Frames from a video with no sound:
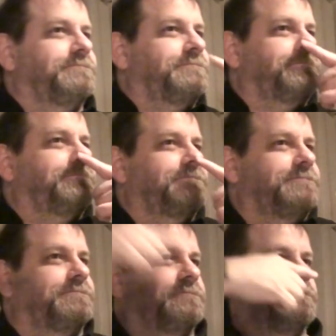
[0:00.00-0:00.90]
good that
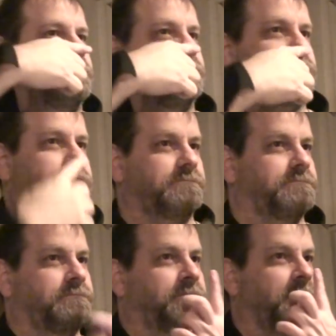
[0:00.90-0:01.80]
he is.
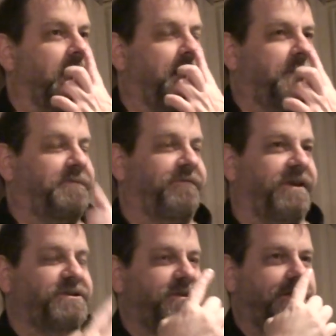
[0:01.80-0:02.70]
He, I'm a
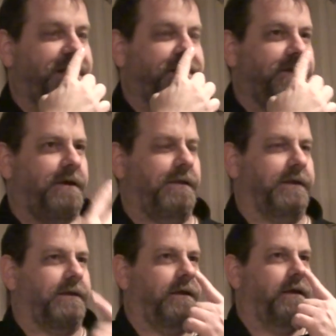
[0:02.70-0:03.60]
professional foot.
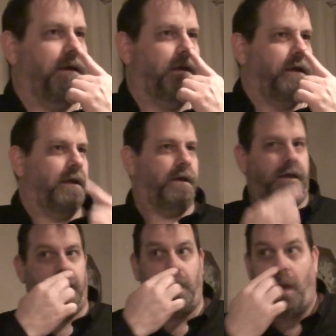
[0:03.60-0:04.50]
alcoholic.
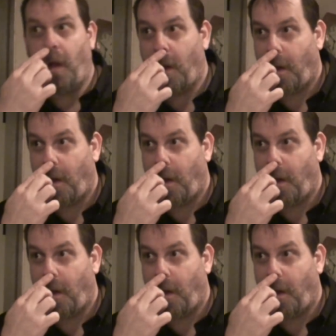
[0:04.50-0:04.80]
Professional.